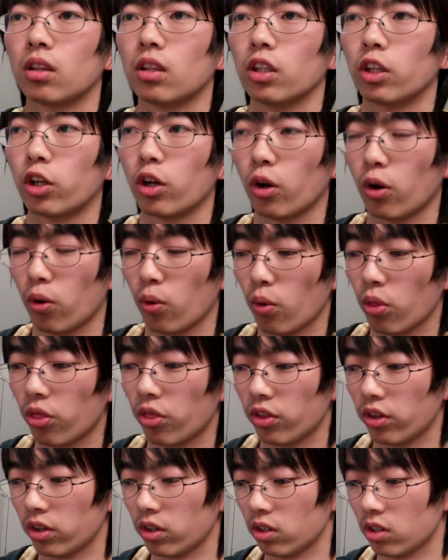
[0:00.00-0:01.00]
Decode
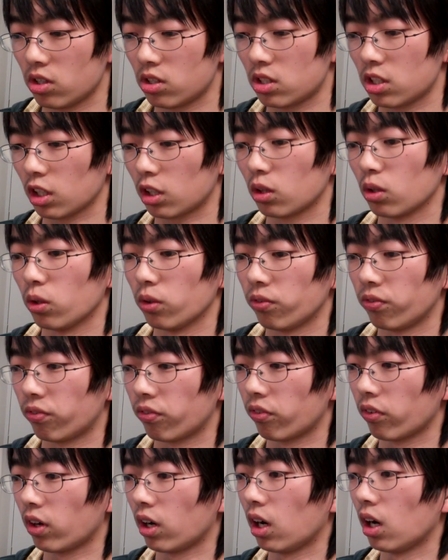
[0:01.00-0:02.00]
the signal
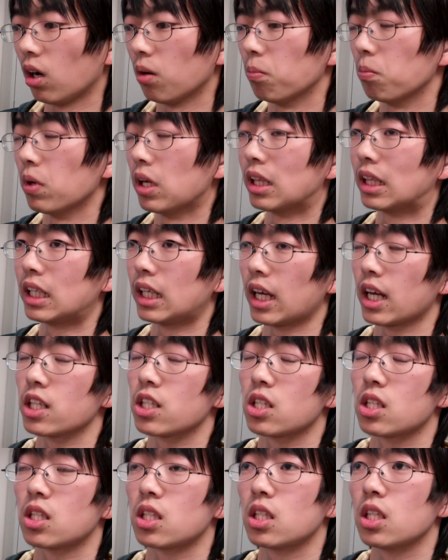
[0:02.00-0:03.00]
from
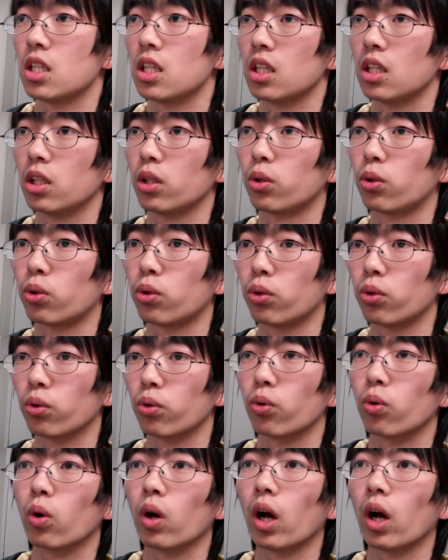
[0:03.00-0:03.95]
NTSC to